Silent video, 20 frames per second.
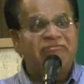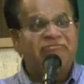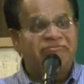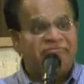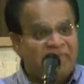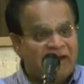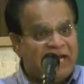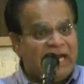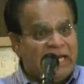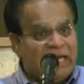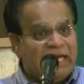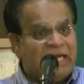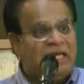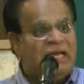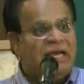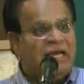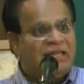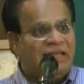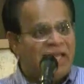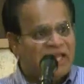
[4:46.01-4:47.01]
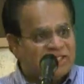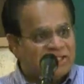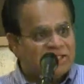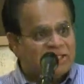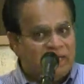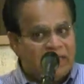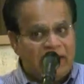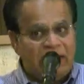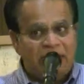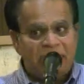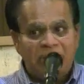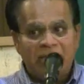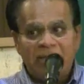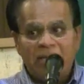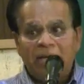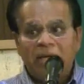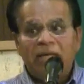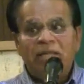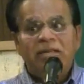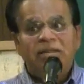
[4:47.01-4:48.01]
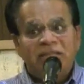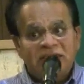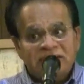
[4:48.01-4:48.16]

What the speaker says: and finally they exclaimed,